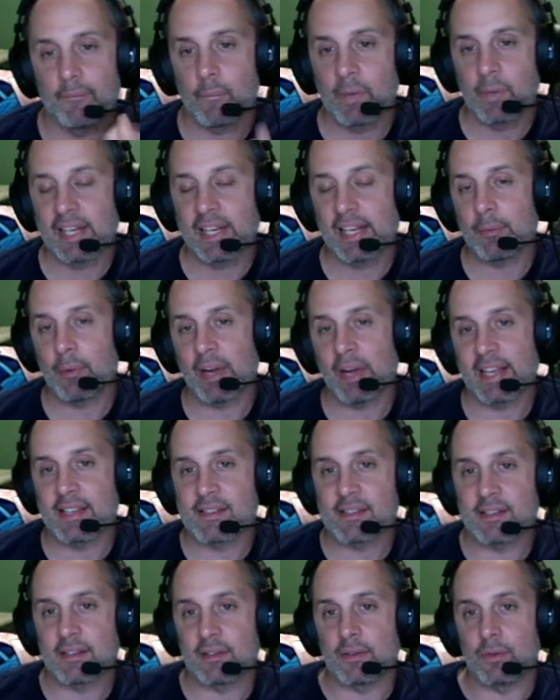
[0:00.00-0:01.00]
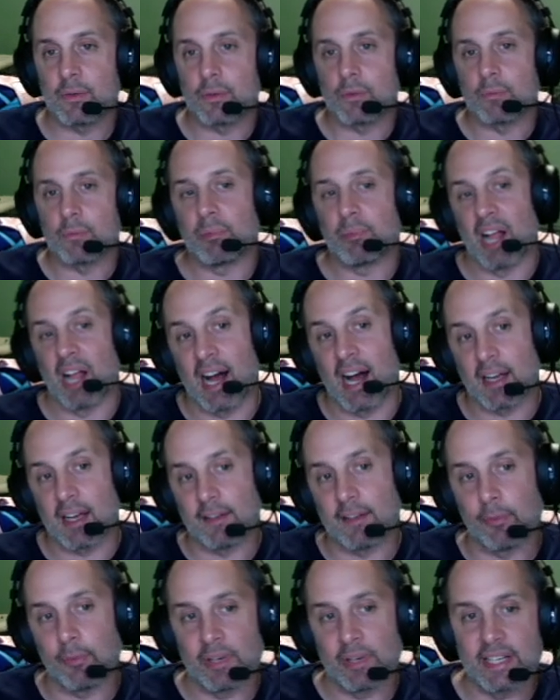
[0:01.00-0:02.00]
We need ways to block
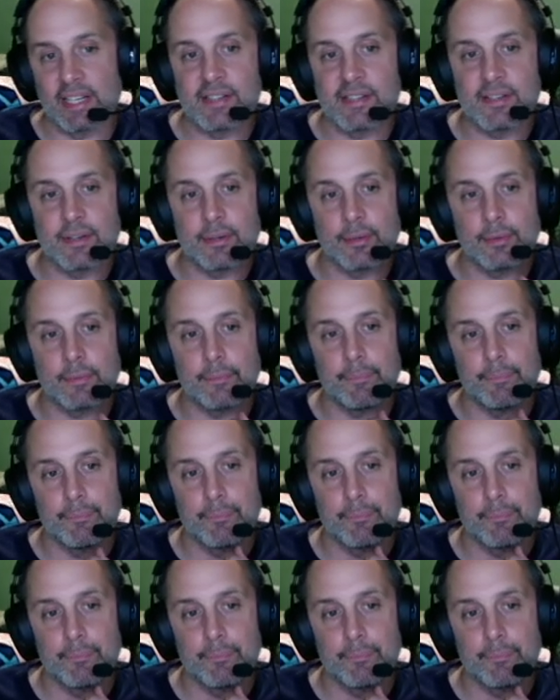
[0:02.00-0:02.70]
if we need to.